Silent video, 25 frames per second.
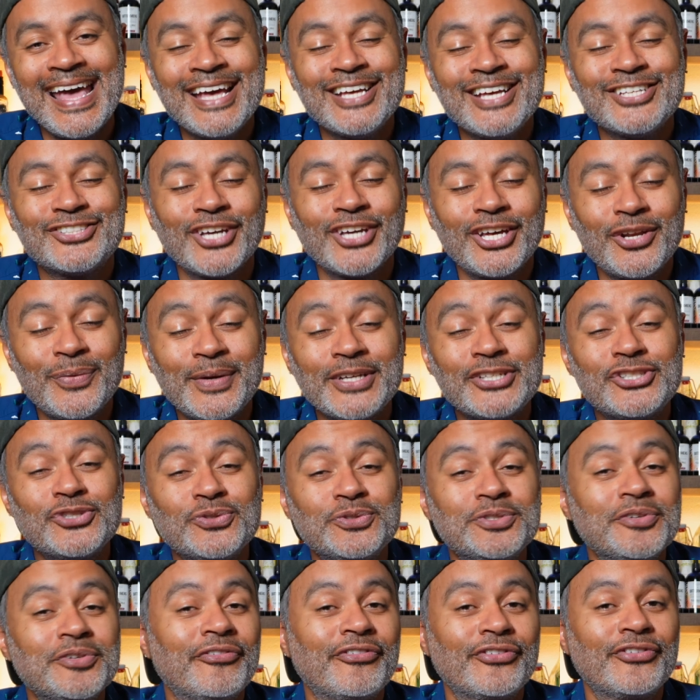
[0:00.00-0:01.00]
So anyway, she
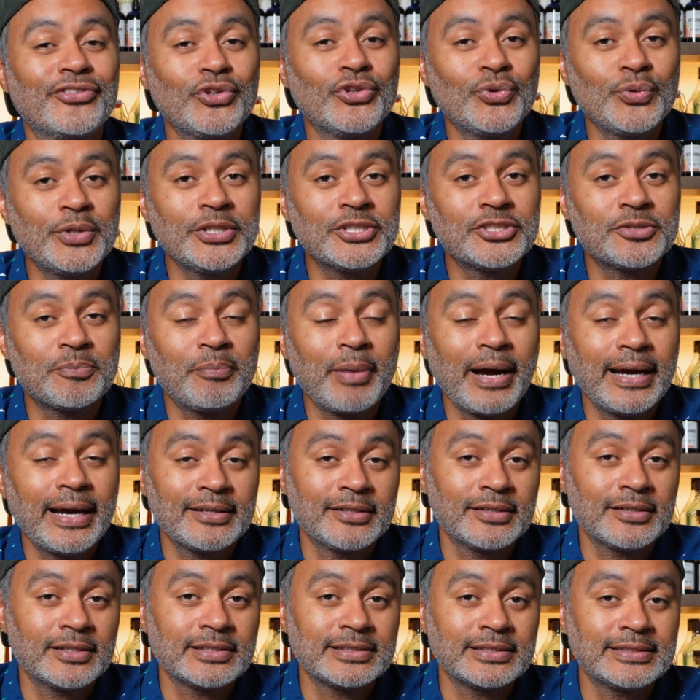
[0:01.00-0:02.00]
was influenced by
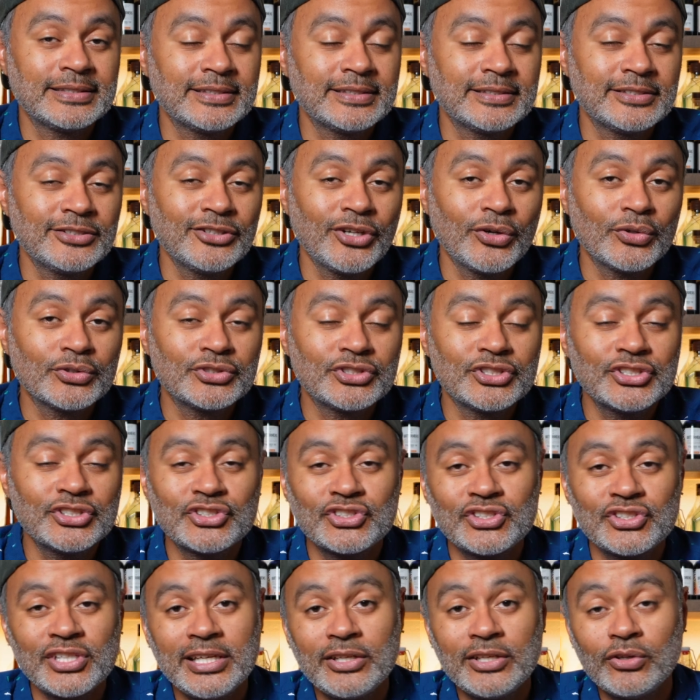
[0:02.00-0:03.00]
just
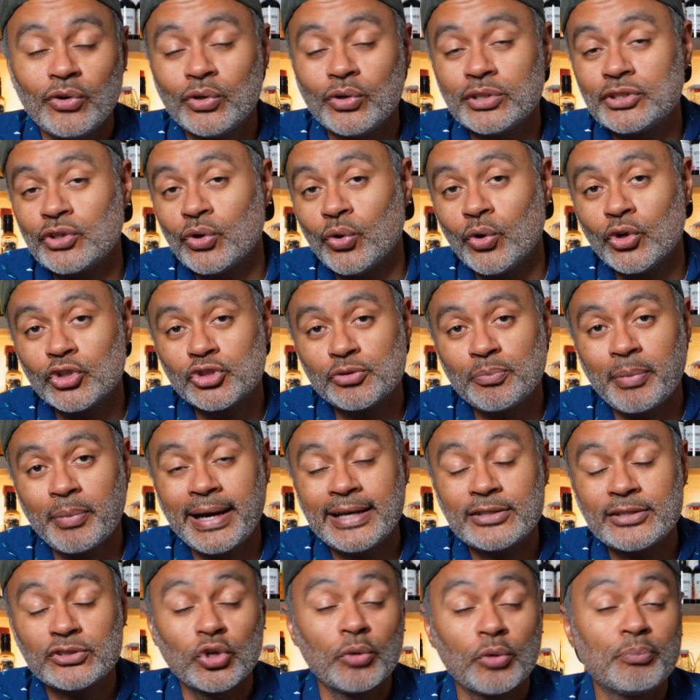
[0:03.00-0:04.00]
seeing all the
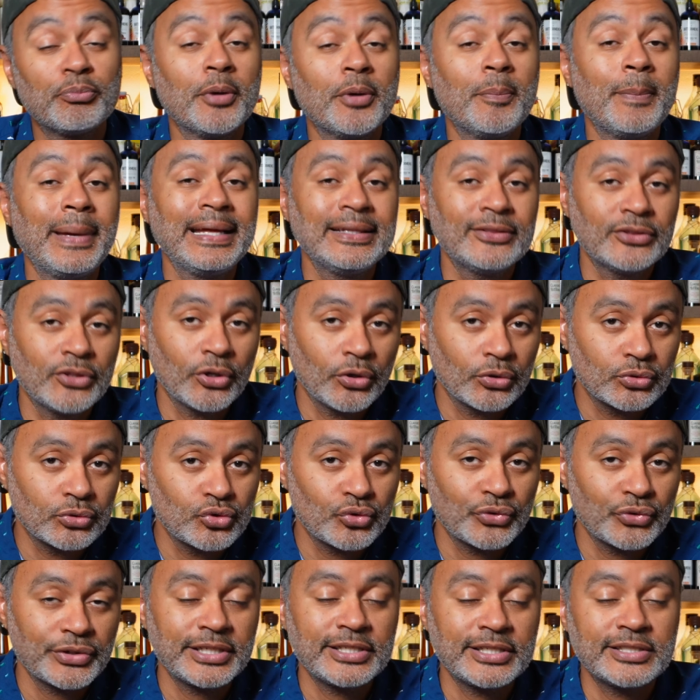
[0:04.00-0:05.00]
allspice or pimento
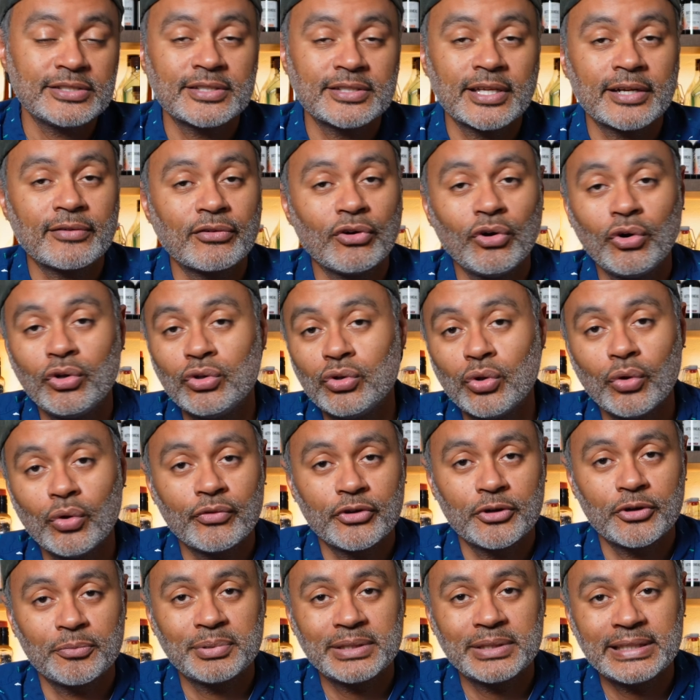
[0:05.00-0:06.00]
trees that are all over
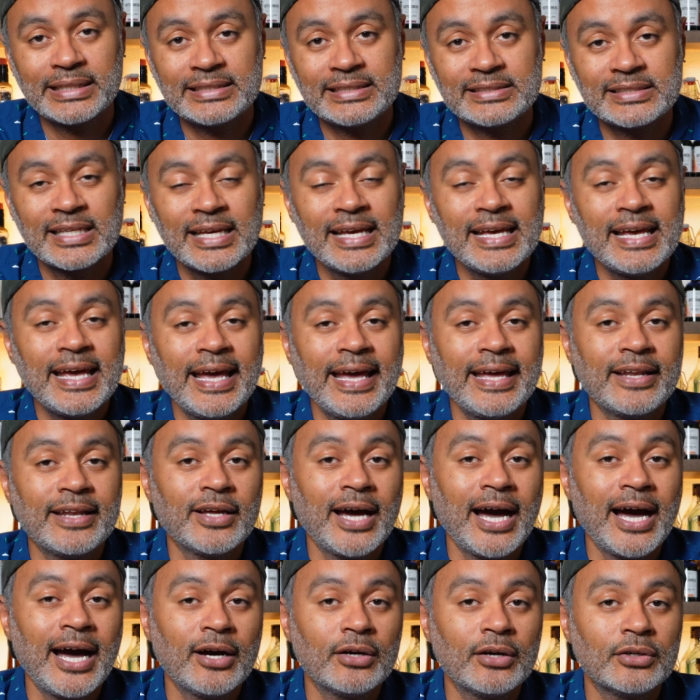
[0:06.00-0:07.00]
the place and
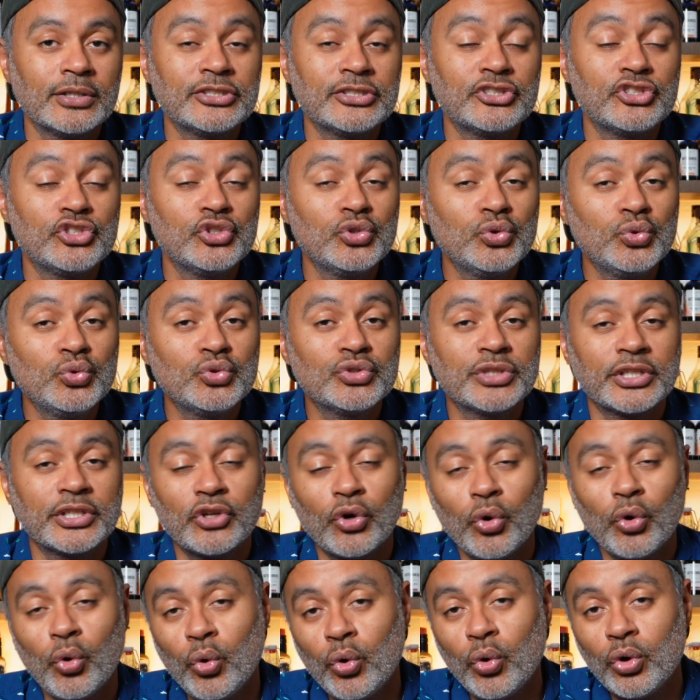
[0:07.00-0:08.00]
how it's used in
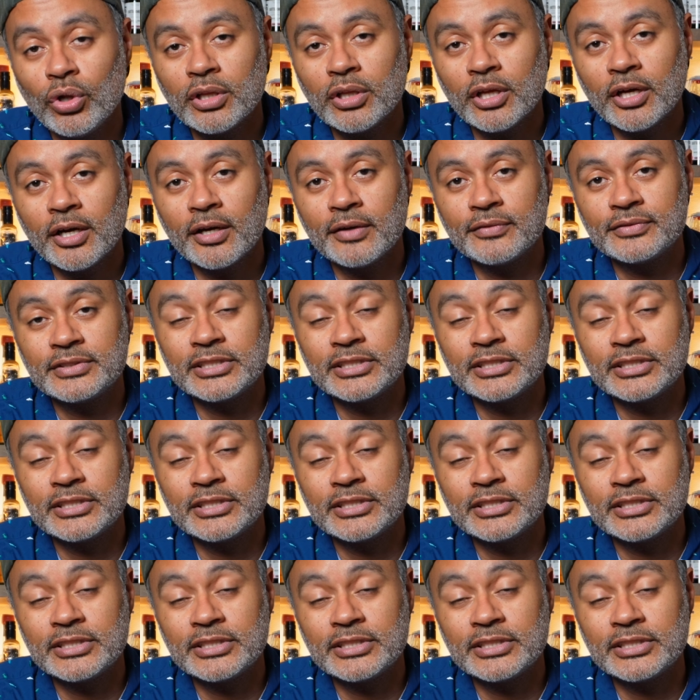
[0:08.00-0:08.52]
all of